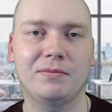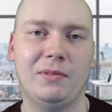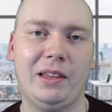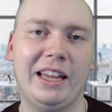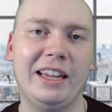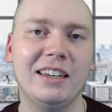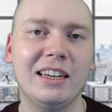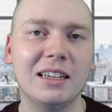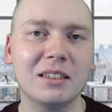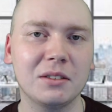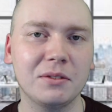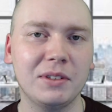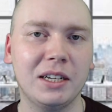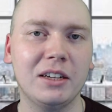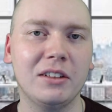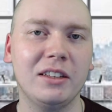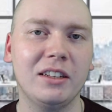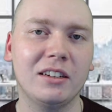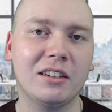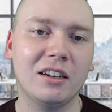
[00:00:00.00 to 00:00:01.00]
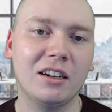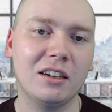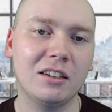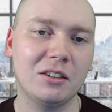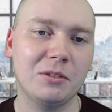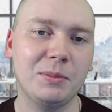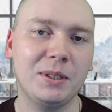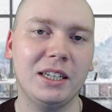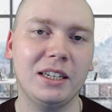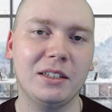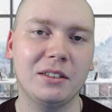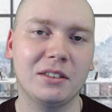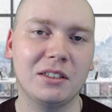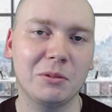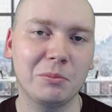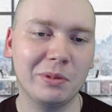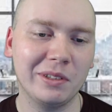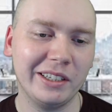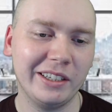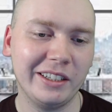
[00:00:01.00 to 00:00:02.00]
And as of now, the economy is
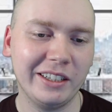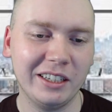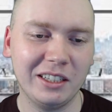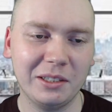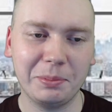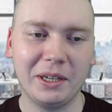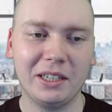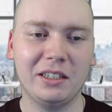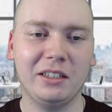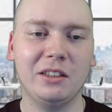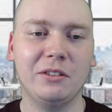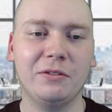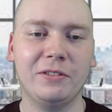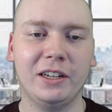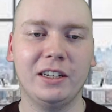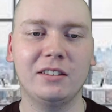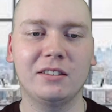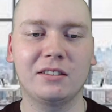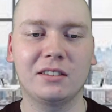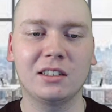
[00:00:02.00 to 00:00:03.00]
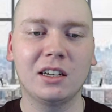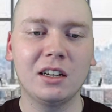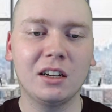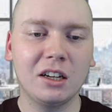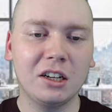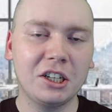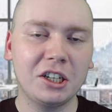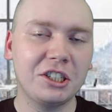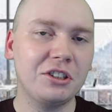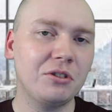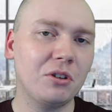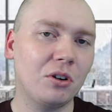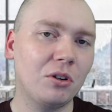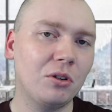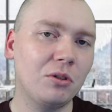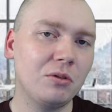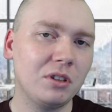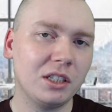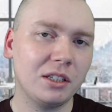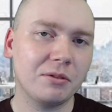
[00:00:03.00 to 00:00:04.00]
completely expecting the feds to
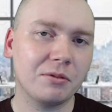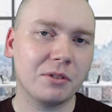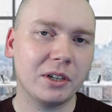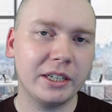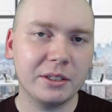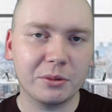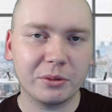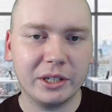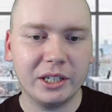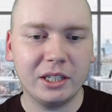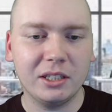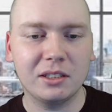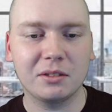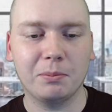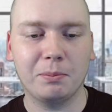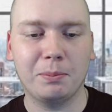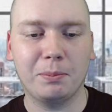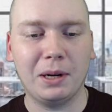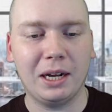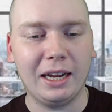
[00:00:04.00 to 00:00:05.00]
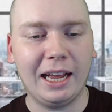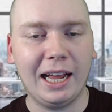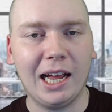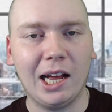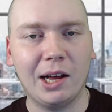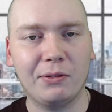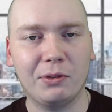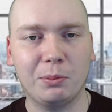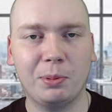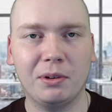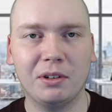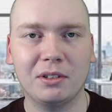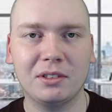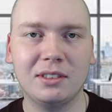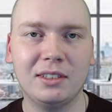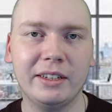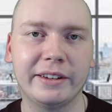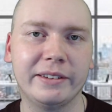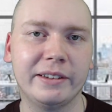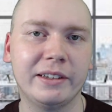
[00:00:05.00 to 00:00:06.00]
only raise rates by
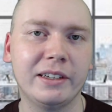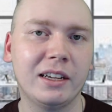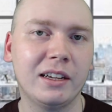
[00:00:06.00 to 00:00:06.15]
0.5%.